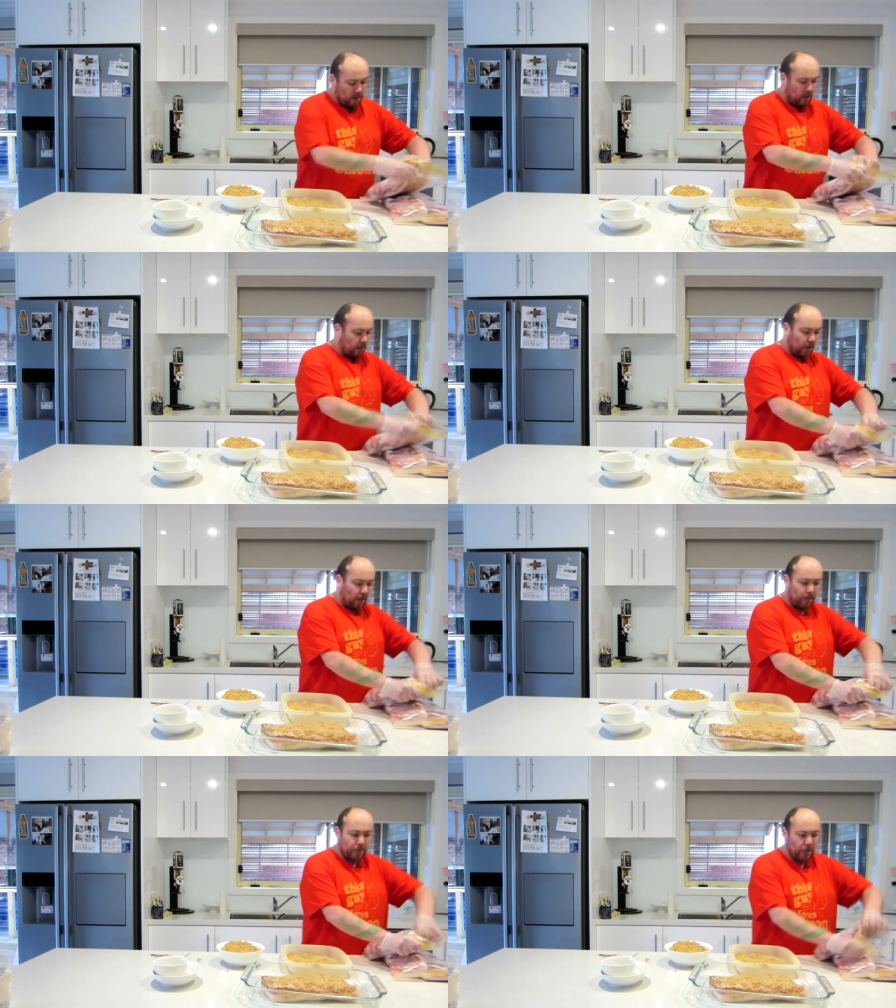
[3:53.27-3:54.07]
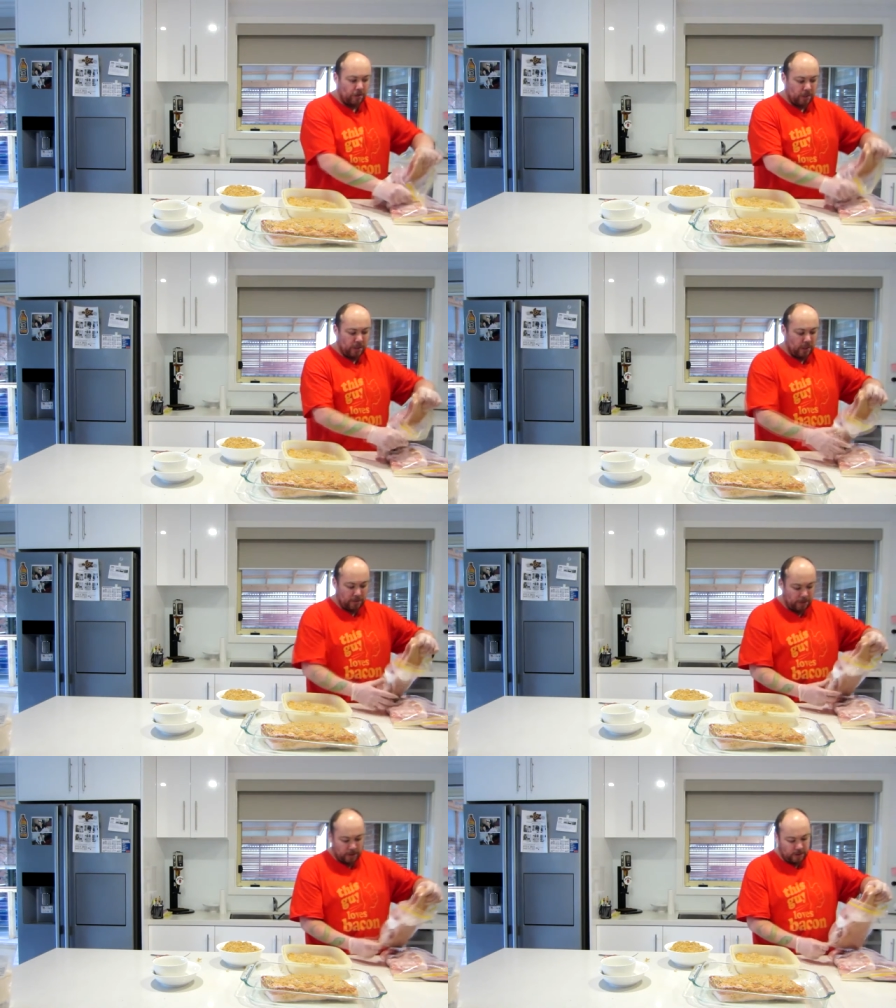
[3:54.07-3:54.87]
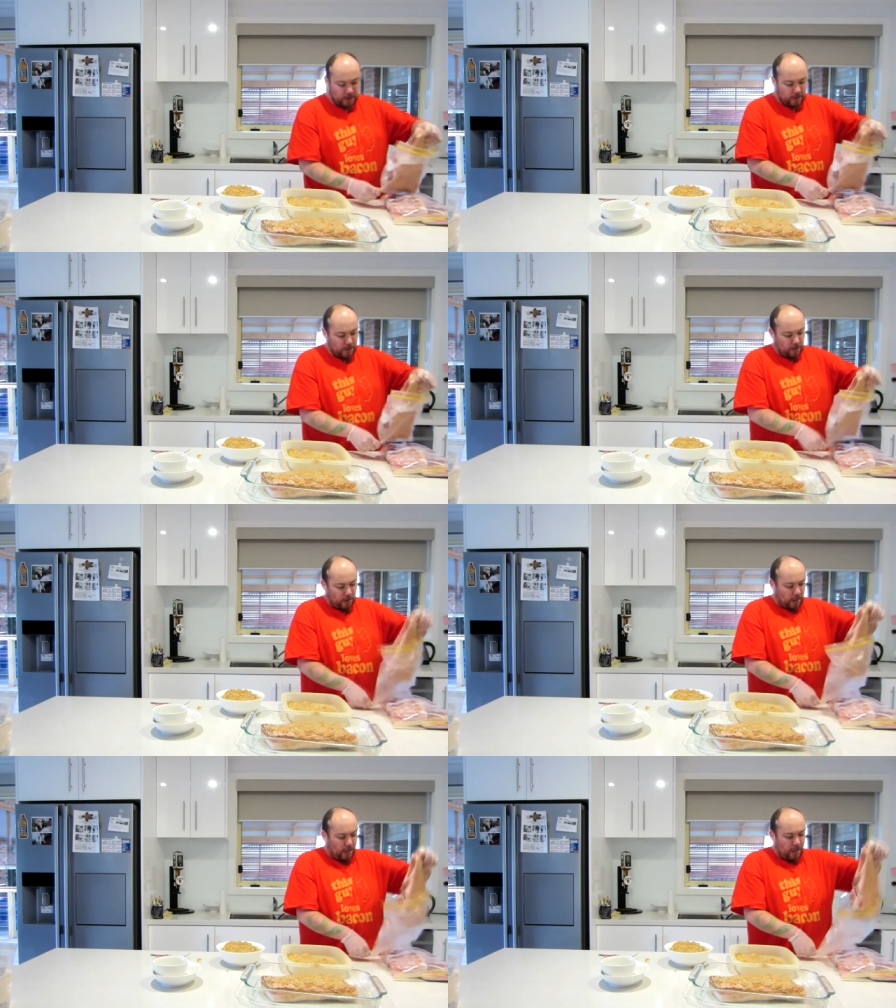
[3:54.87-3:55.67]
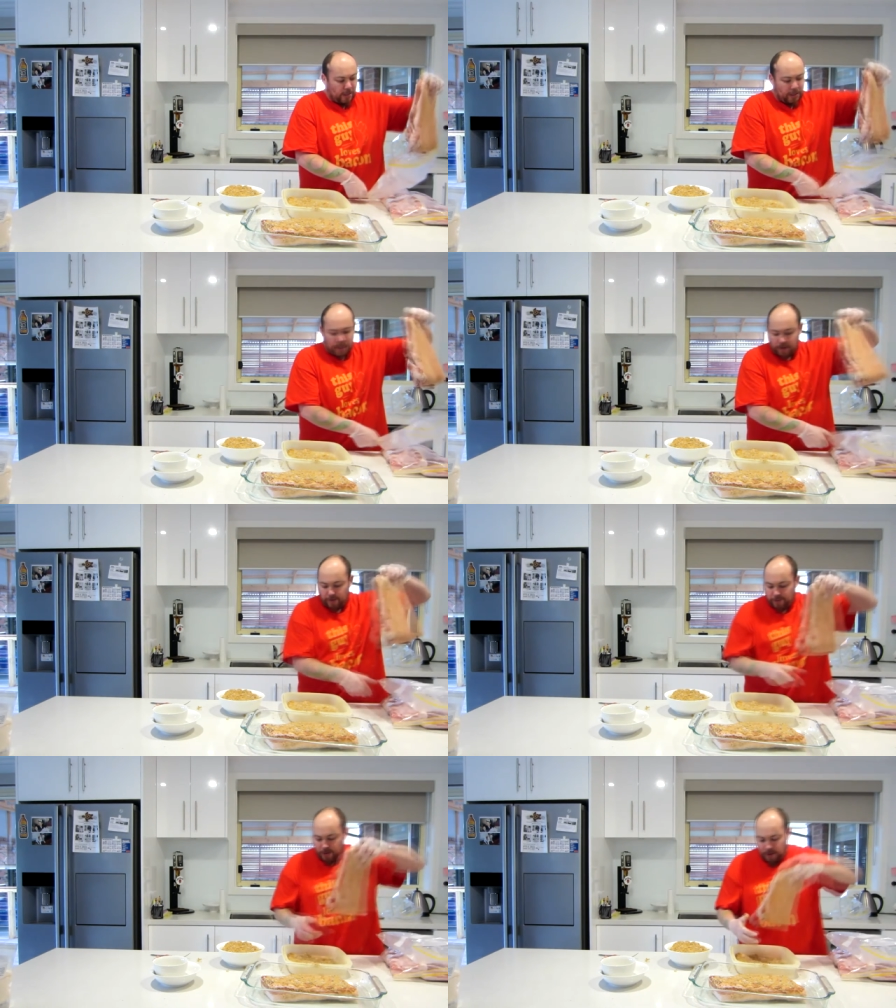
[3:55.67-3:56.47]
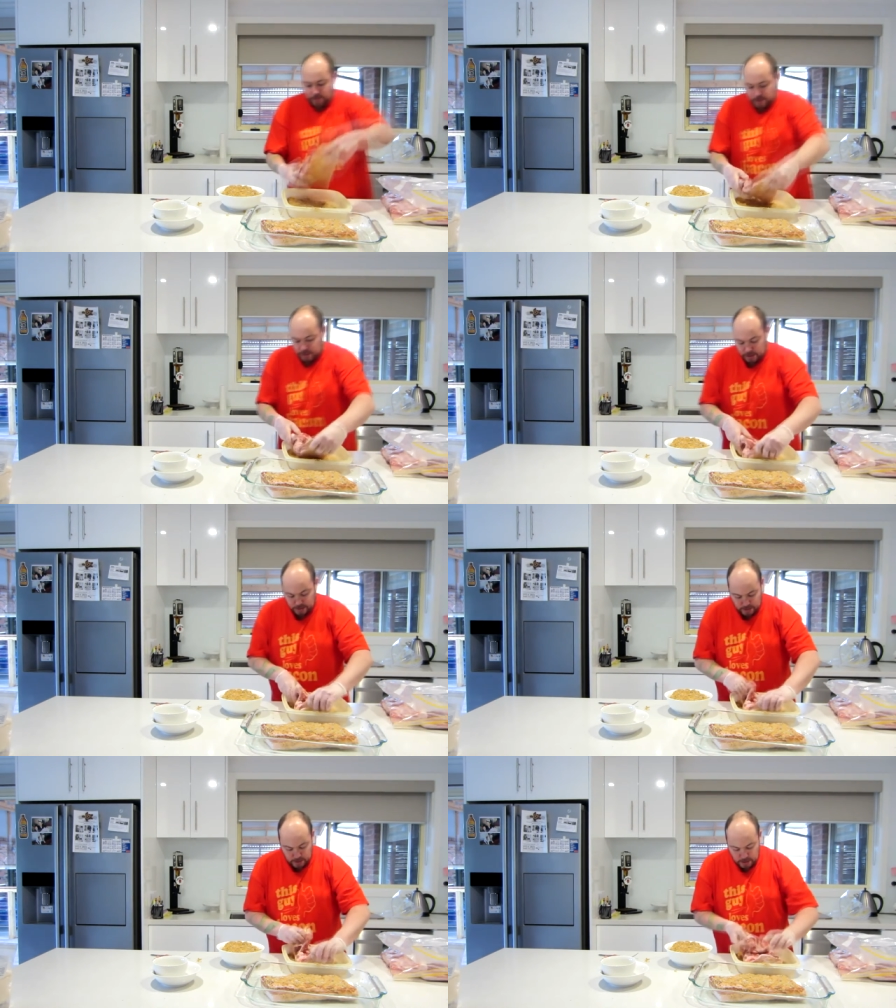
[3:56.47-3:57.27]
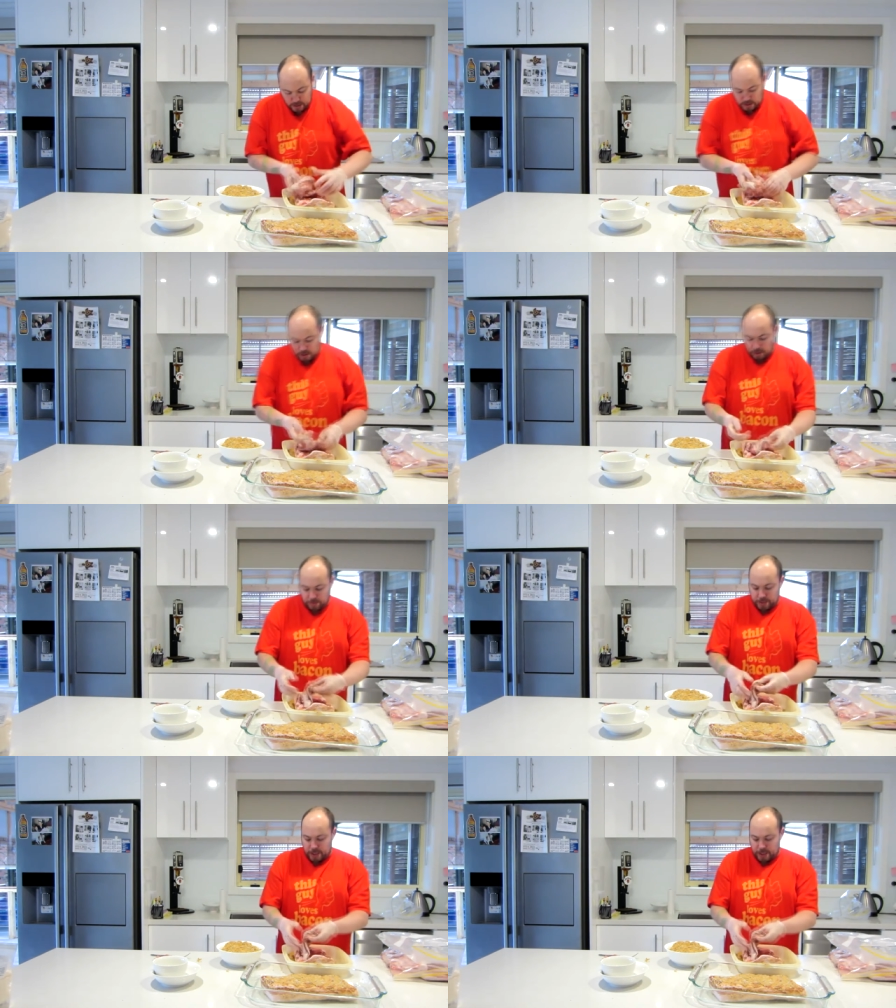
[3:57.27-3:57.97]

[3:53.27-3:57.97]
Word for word: I'm going to keep showing you this because I can't take off gloves and stop.